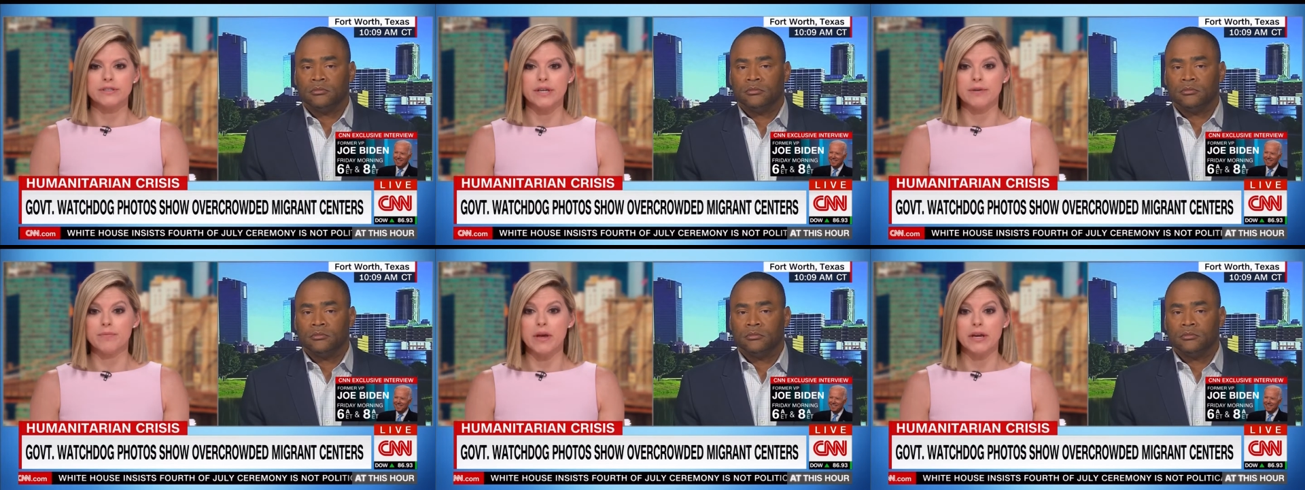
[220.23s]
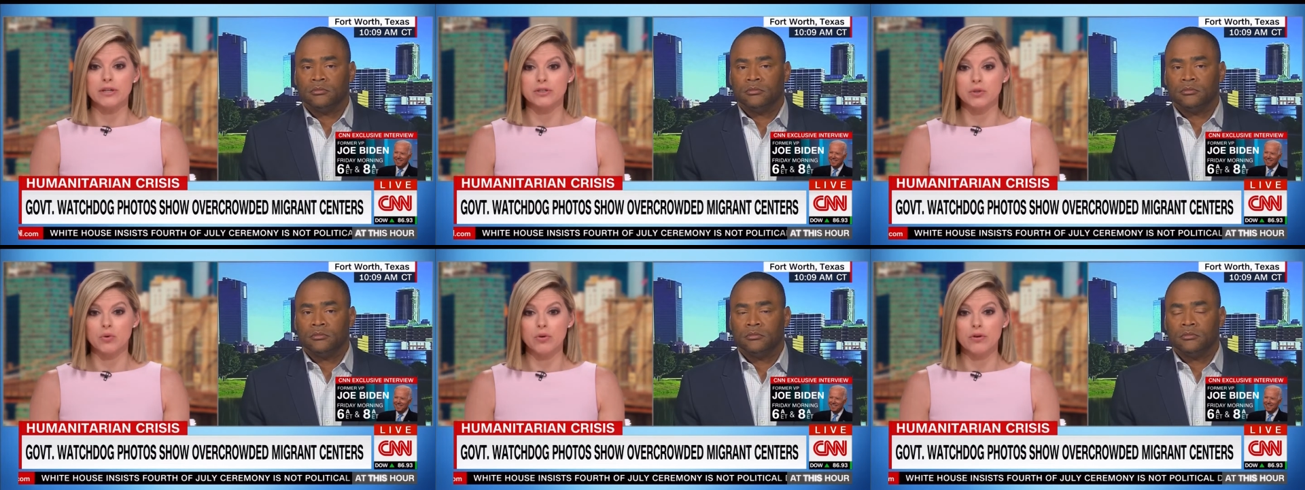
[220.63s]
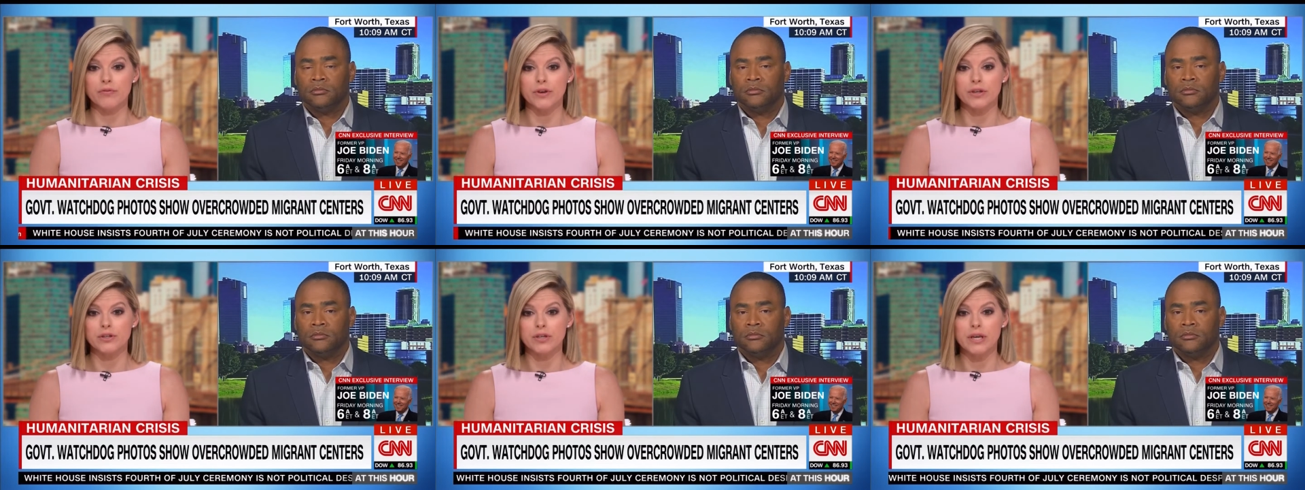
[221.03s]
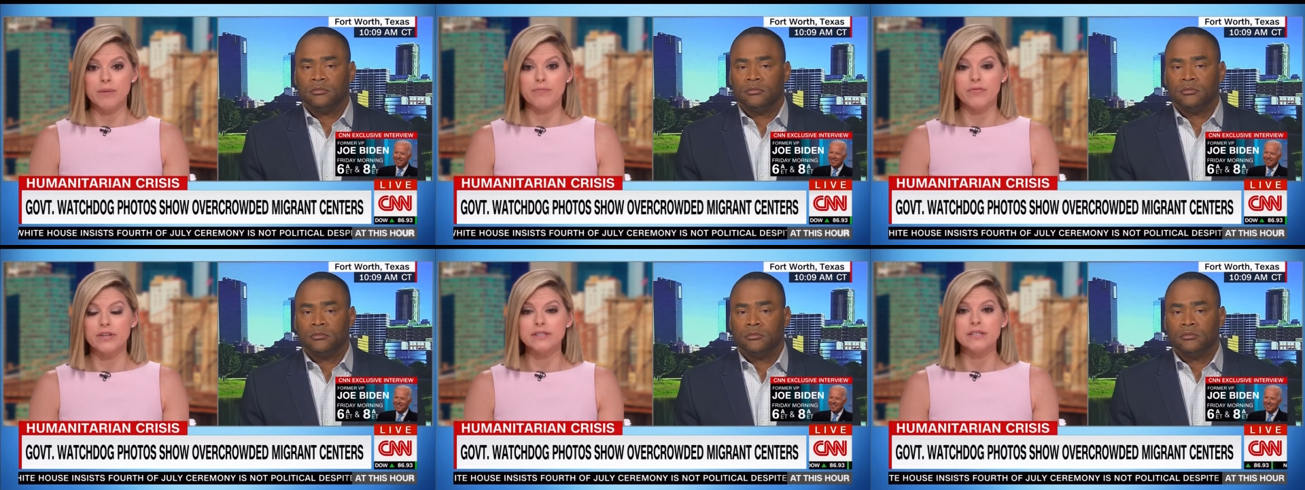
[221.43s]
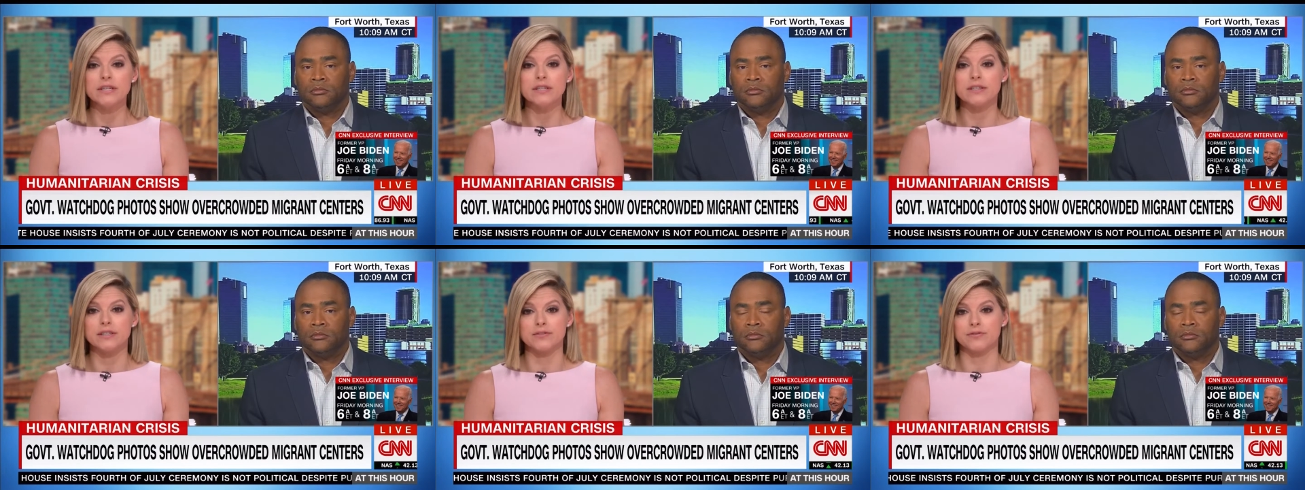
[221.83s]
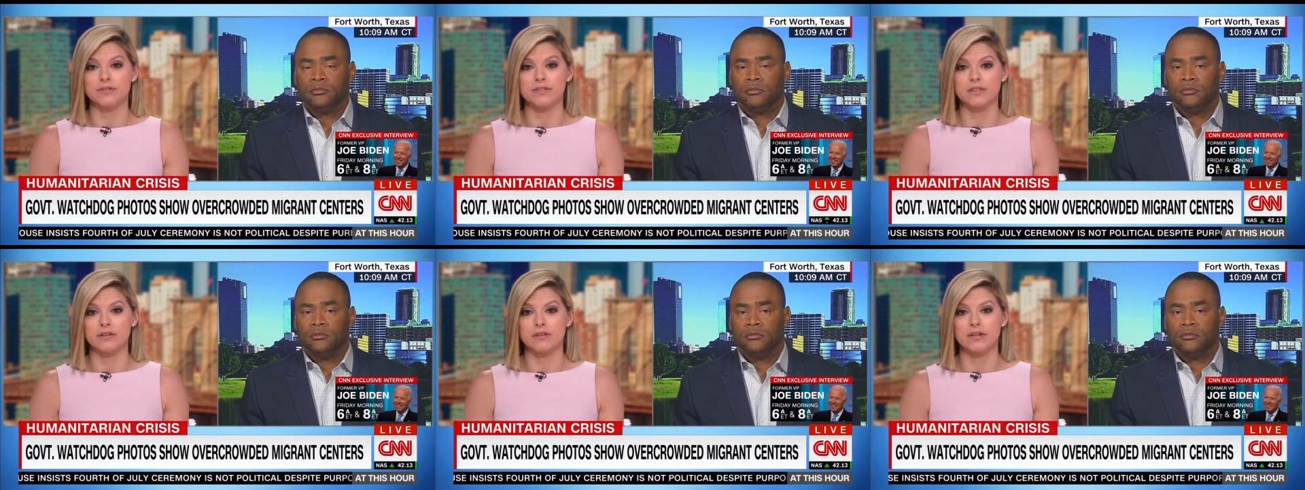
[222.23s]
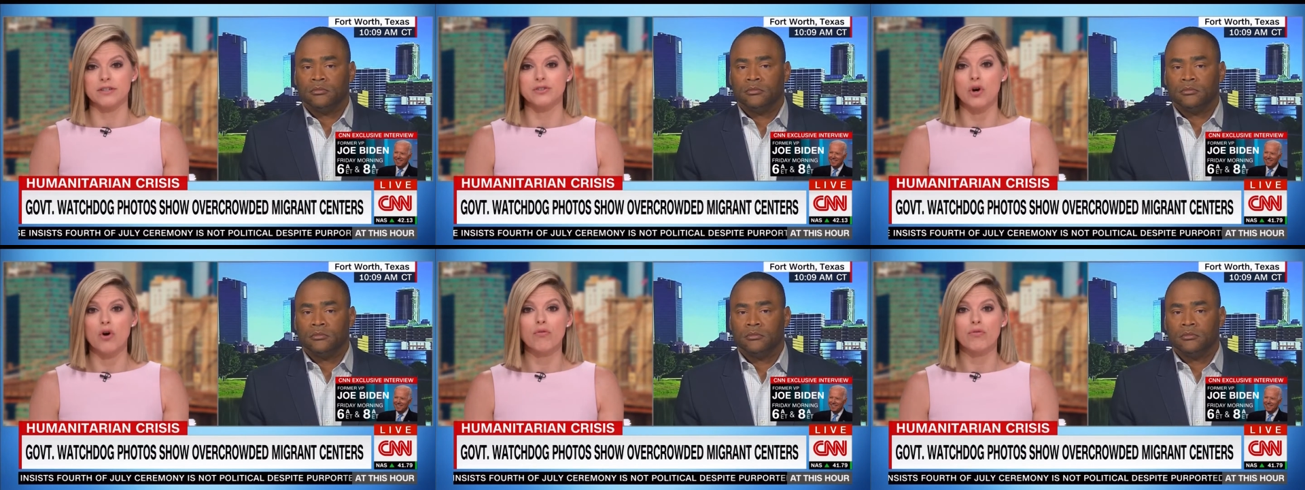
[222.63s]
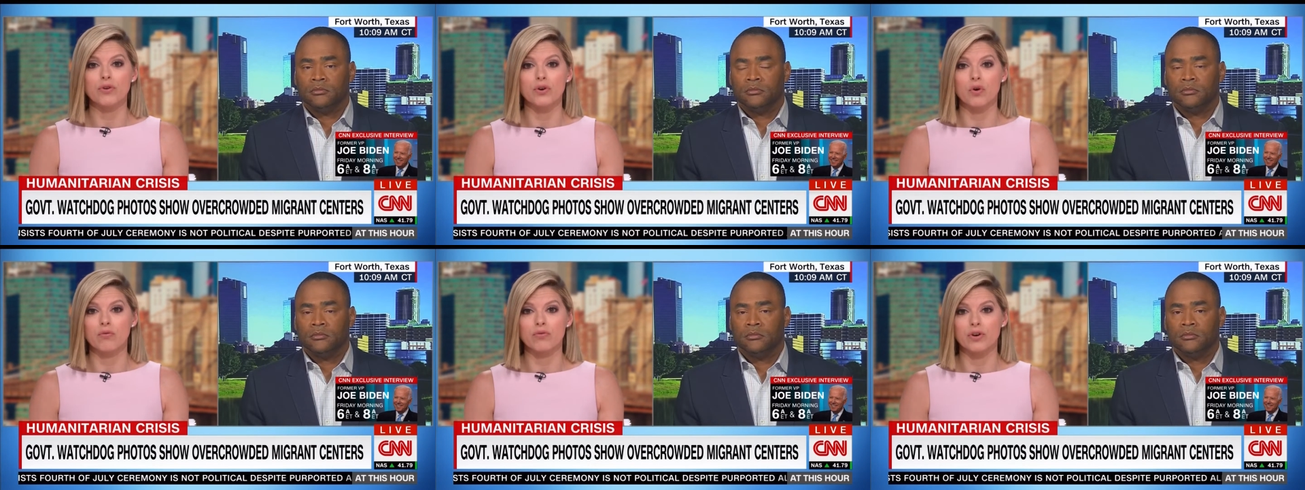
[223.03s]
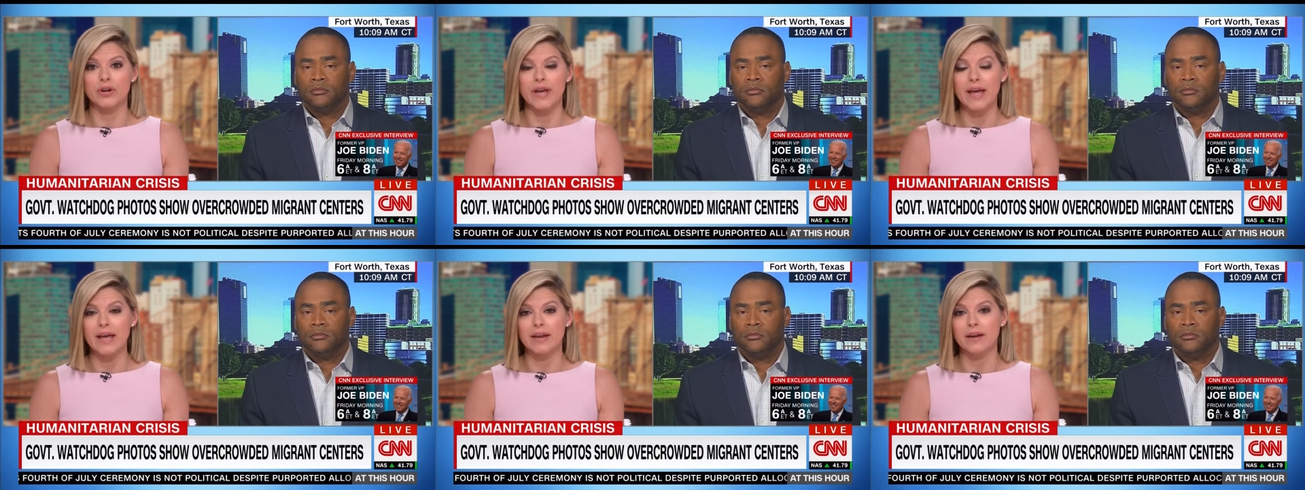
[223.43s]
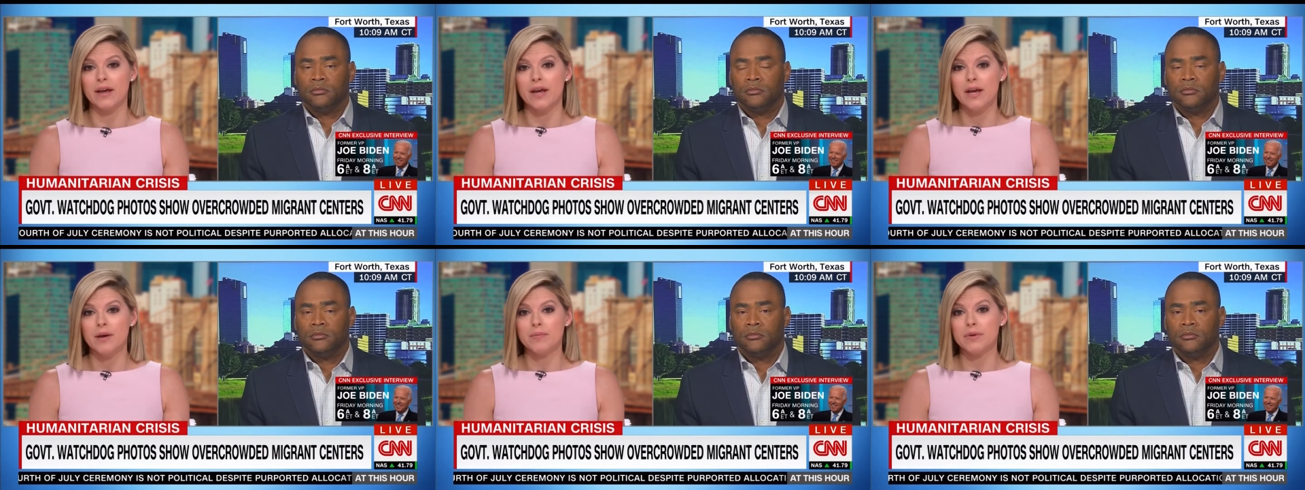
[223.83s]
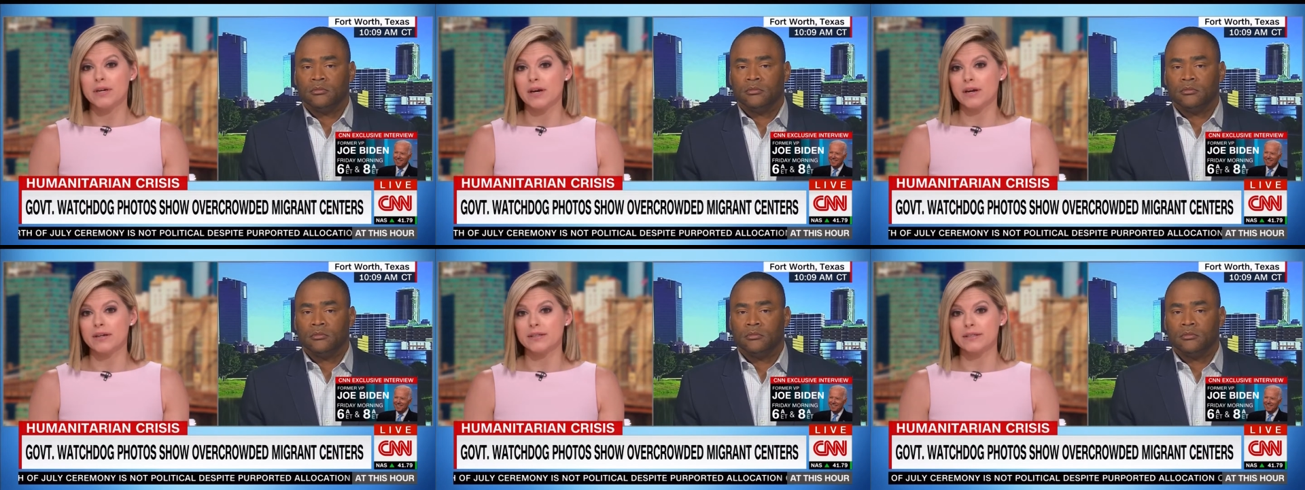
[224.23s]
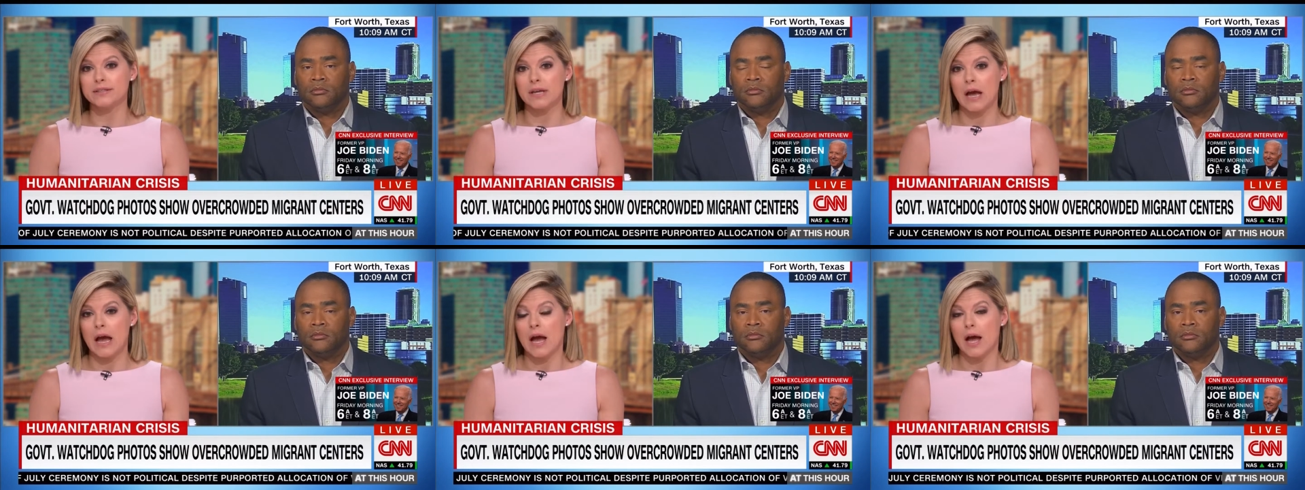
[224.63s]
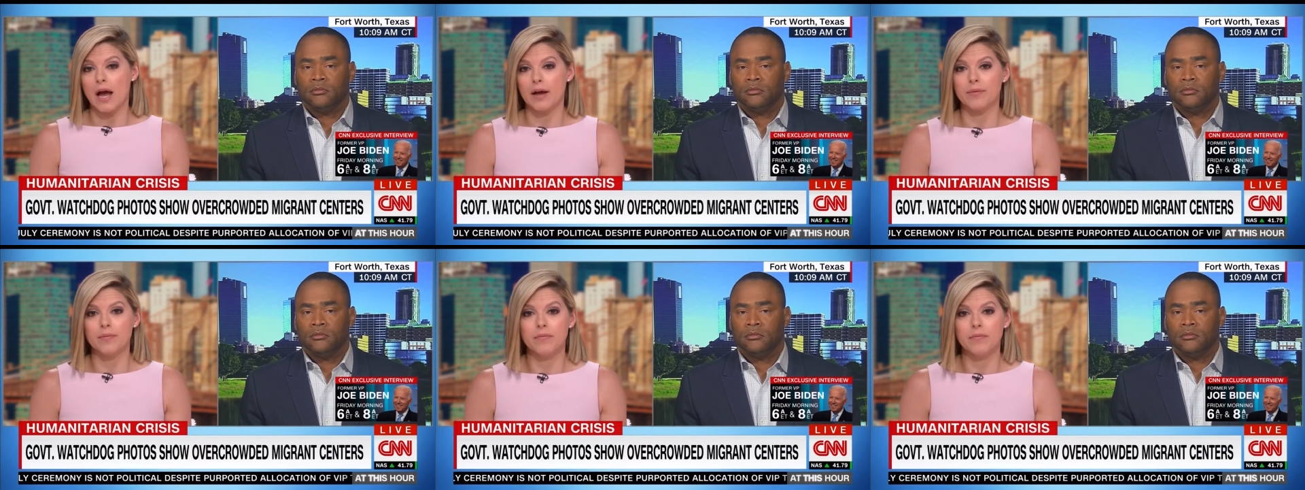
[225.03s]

Speaker 1: and make a tour of it and keep visiting these facilities over and over again? Because I, uh,